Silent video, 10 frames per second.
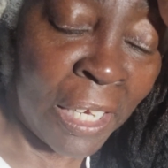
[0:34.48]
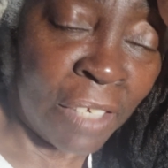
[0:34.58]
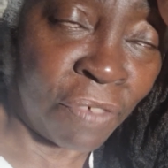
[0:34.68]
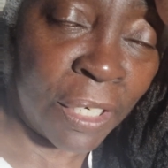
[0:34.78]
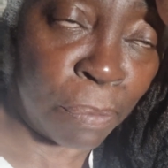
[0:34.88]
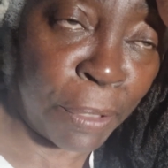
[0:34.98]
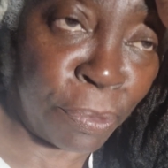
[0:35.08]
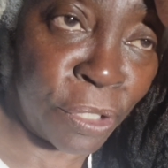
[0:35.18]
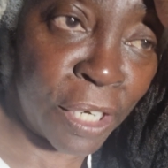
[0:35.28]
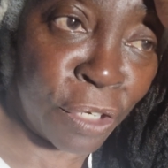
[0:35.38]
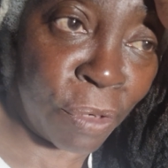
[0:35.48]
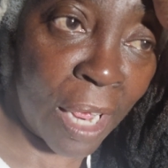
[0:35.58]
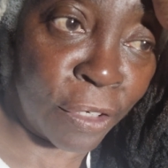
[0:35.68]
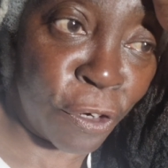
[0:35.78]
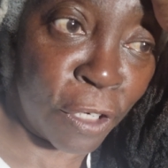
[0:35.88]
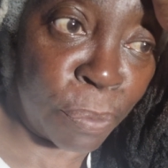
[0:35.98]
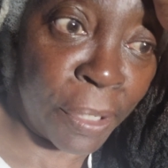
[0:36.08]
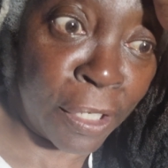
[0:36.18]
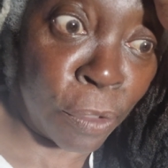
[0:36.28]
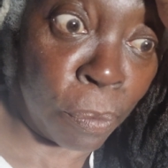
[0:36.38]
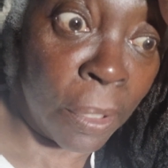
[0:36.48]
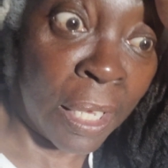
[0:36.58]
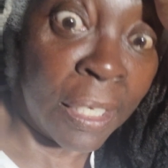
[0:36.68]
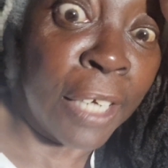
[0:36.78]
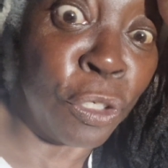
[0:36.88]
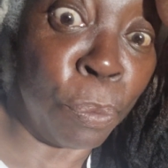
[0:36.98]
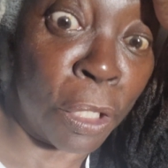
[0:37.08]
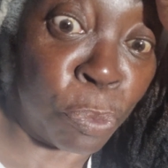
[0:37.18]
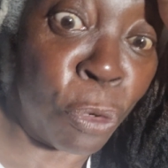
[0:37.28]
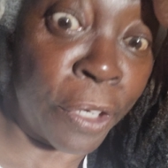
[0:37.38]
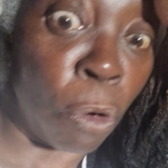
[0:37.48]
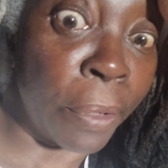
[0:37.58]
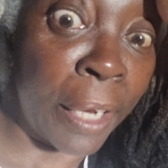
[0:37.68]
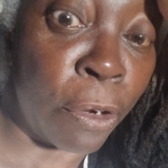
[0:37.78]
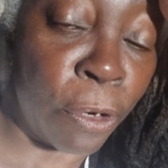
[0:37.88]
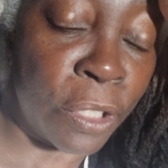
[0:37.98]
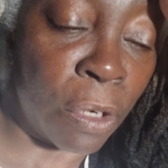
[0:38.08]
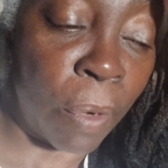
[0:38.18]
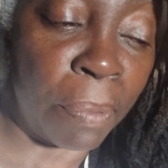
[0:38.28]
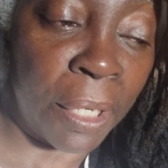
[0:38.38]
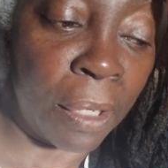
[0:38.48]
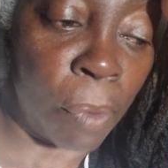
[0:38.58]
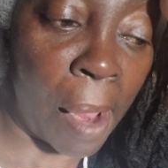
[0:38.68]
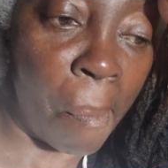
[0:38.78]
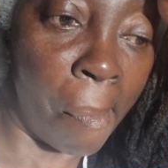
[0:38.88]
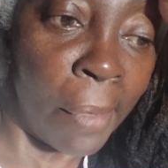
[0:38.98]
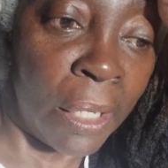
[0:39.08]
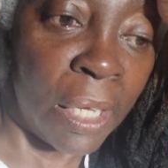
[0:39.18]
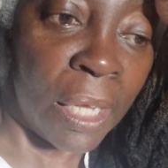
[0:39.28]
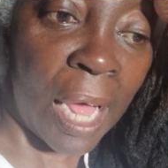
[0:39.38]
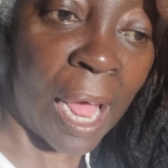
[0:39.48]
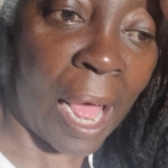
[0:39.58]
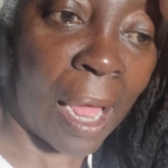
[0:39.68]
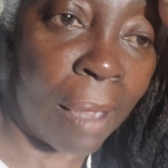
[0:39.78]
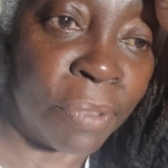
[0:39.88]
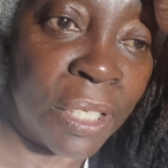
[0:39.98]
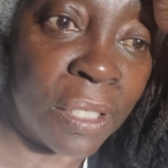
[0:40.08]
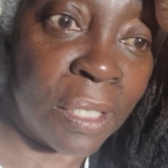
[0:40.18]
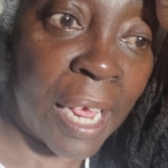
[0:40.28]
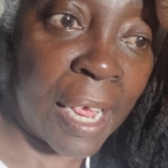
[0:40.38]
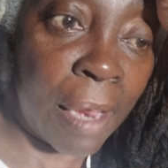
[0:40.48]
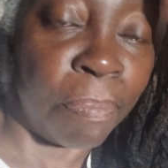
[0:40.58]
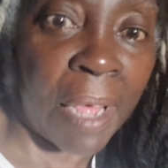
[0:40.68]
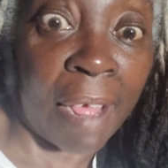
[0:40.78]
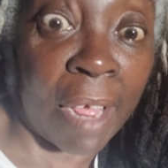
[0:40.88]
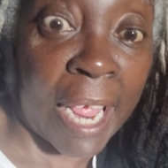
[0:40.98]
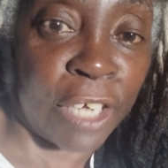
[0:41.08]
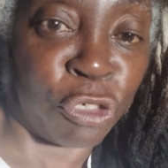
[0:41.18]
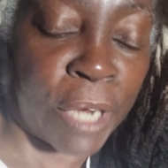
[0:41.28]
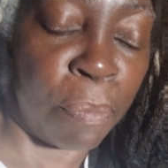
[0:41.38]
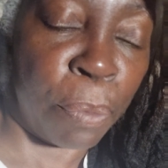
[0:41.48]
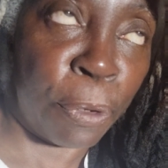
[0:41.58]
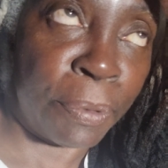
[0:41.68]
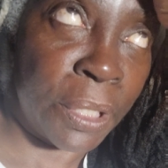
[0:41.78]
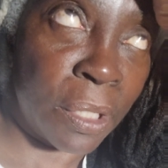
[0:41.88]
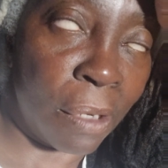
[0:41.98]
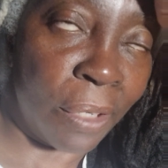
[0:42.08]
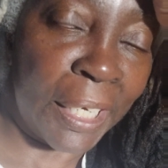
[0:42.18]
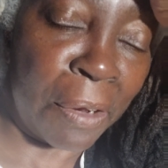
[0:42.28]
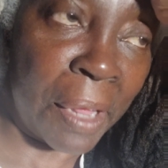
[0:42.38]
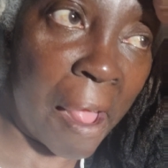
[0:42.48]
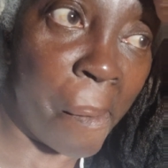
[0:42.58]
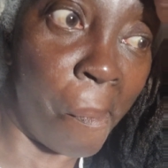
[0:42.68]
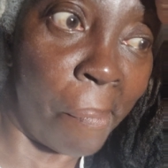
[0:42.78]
It's funny that people tell you not to curse, but they do much more than oh, they curse, all right. But anyway, I'm just saying, entertainment purposes only, okay?